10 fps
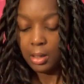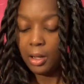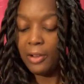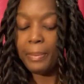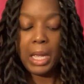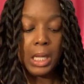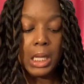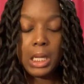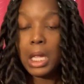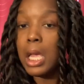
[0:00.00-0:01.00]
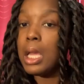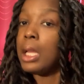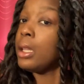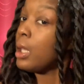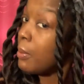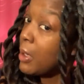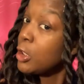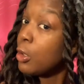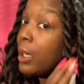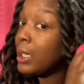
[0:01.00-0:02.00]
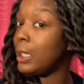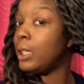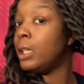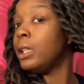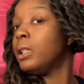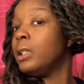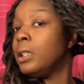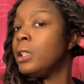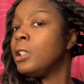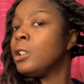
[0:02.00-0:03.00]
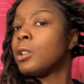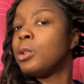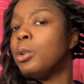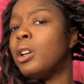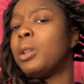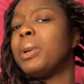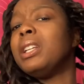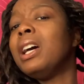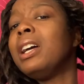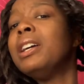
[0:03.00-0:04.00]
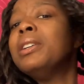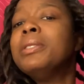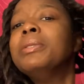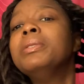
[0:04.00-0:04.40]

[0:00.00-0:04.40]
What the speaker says: of my head and then make sure I get in, go all the way down.